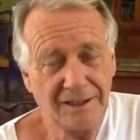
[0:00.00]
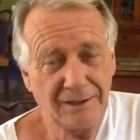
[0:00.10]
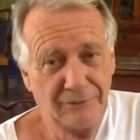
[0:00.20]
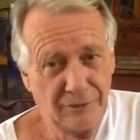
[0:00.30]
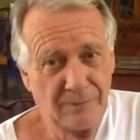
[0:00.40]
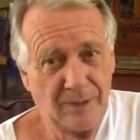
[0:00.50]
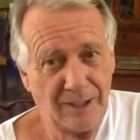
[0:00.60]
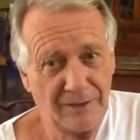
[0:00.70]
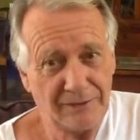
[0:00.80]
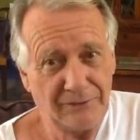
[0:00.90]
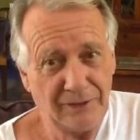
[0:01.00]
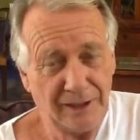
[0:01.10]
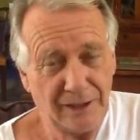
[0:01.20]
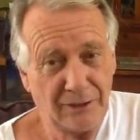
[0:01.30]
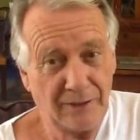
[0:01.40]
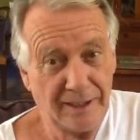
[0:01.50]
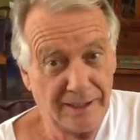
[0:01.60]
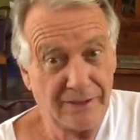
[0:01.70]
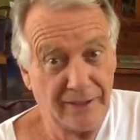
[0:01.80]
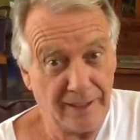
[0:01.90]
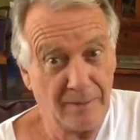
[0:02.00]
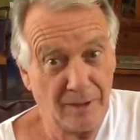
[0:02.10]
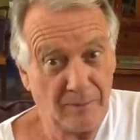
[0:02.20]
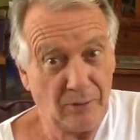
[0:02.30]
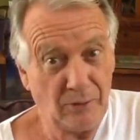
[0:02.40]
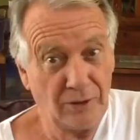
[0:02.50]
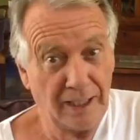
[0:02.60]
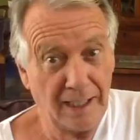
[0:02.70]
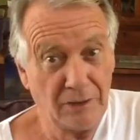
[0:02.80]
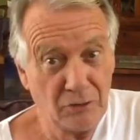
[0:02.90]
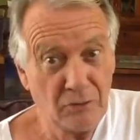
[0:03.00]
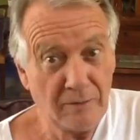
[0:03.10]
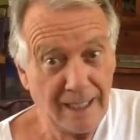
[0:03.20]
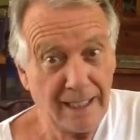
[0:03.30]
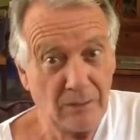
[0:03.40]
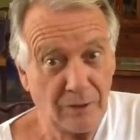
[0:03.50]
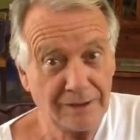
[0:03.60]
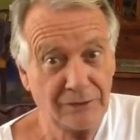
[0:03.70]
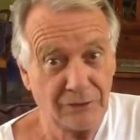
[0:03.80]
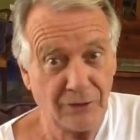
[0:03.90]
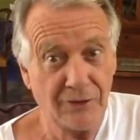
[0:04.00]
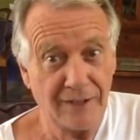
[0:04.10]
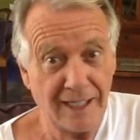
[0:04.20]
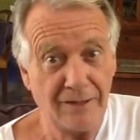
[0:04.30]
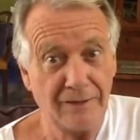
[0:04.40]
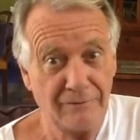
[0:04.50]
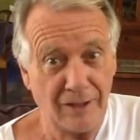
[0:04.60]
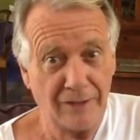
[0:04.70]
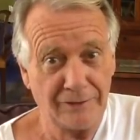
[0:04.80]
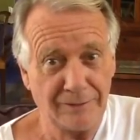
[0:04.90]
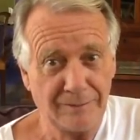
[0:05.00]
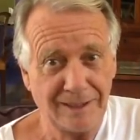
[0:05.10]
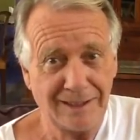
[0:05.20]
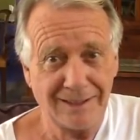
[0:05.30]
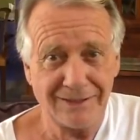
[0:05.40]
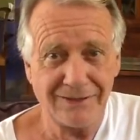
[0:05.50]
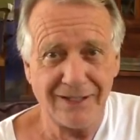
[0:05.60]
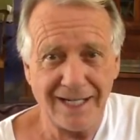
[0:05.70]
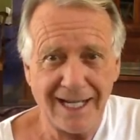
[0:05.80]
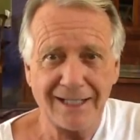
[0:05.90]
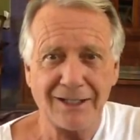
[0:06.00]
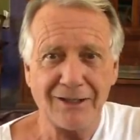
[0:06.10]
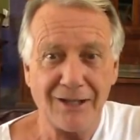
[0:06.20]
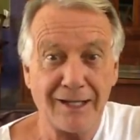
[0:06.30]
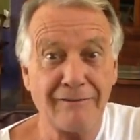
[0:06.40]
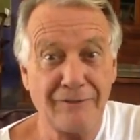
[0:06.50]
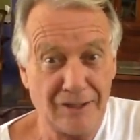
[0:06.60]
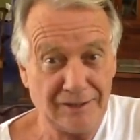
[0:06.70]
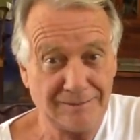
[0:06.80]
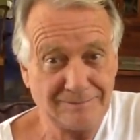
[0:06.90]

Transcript: The first part of this video is them in the pool, and you may want to turn down the volume because they had a lot of fun.